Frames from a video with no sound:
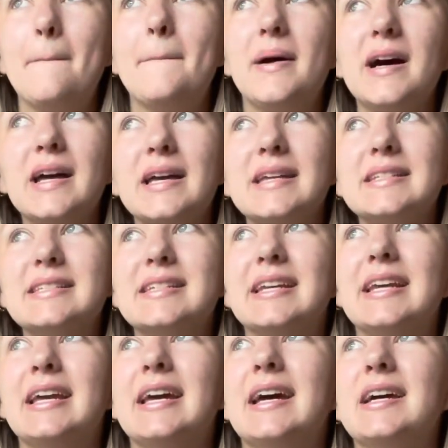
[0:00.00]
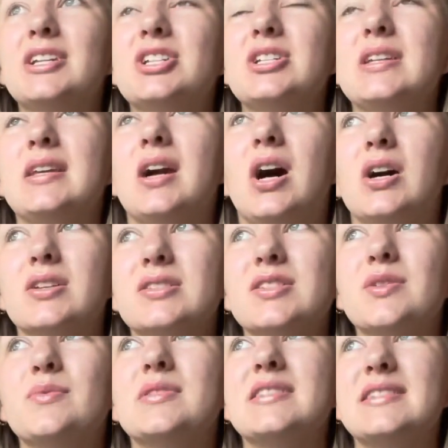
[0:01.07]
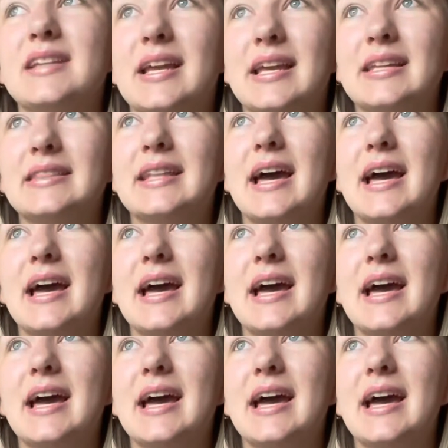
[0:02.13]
But she also was saying